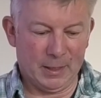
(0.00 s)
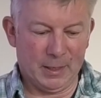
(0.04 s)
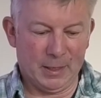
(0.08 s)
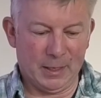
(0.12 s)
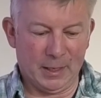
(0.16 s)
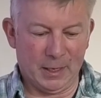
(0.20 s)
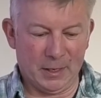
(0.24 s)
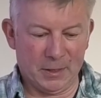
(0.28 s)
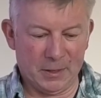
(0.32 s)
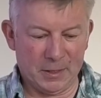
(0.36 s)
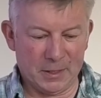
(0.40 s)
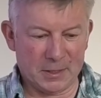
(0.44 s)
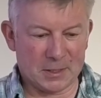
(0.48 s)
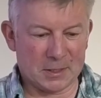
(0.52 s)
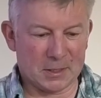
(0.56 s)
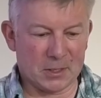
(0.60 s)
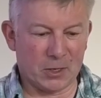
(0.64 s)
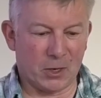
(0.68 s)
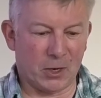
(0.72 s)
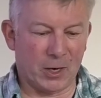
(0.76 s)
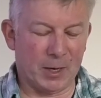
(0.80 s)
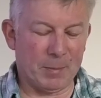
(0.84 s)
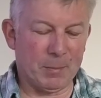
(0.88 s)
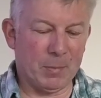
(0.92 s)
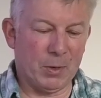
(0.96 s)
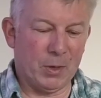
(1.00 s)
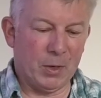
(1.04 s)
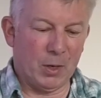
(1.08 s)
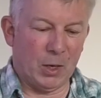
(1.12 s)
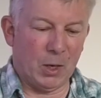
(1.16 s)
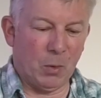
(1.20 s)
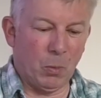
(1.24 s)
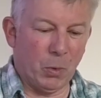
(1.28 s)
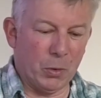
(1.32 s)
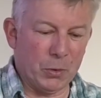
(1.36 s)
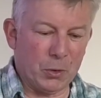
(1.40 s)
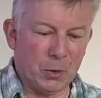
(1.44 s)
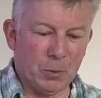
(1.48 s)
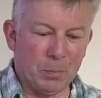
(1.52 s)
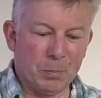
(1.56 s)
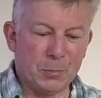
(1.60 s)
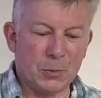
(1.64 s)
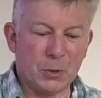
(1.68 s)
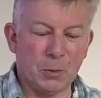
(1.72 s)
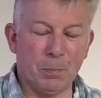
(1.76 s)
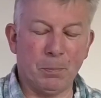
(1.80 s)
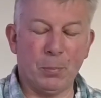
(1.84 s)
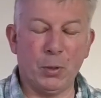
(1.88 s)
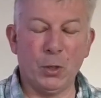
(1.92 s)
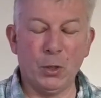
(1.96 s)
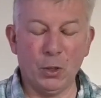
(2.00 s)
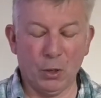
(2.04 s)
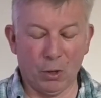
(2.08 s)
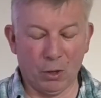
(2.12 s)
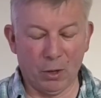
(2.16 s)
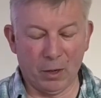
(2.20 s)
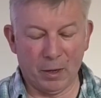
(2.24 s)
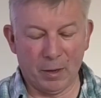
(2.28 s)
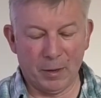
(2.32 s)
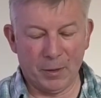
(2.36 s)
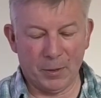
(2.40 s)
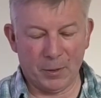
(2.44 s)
and this time I want you to pull